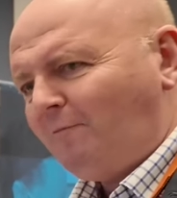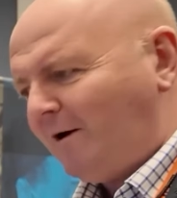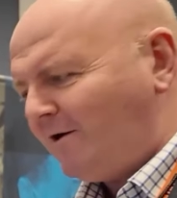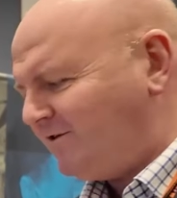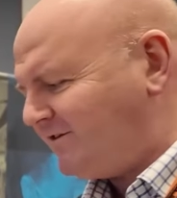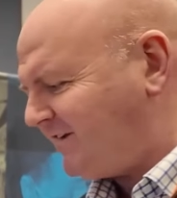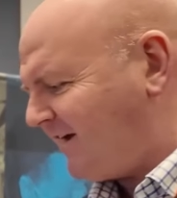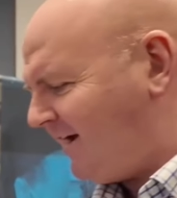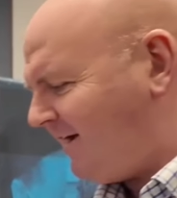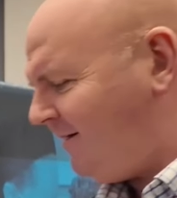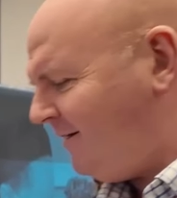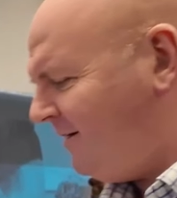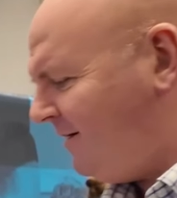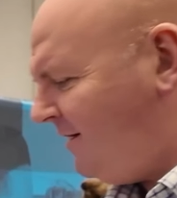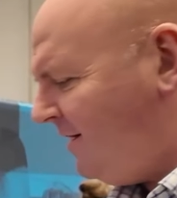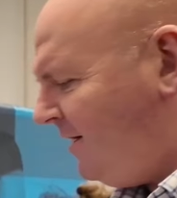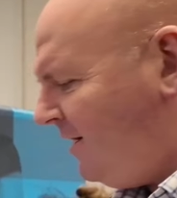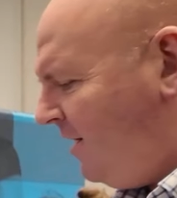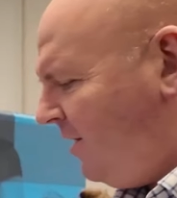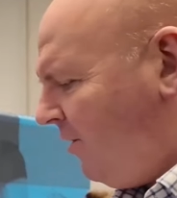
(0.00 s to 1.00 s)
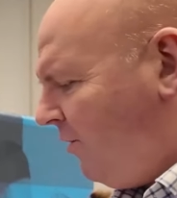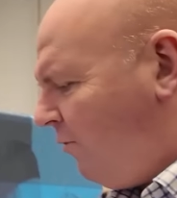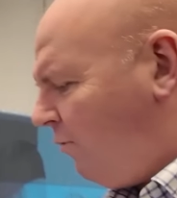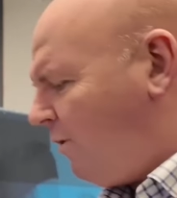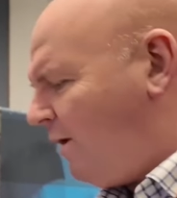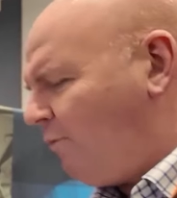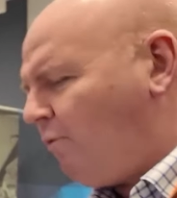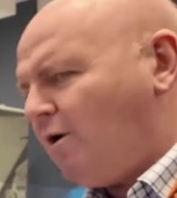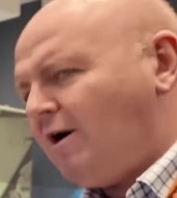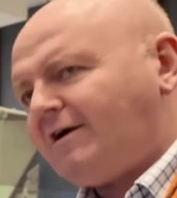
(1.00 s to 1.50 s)
boating,
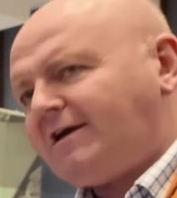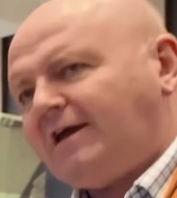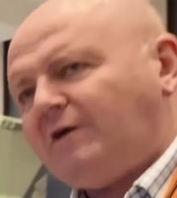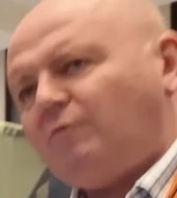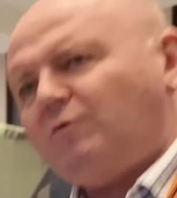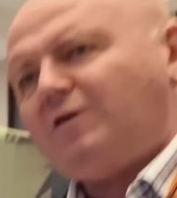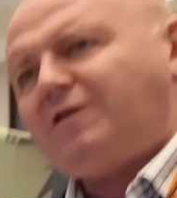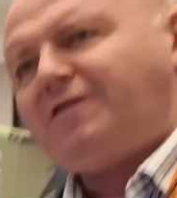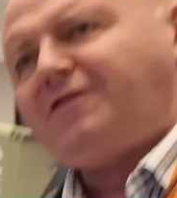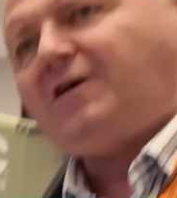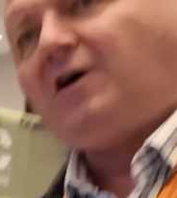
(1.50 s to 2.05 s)
we're working with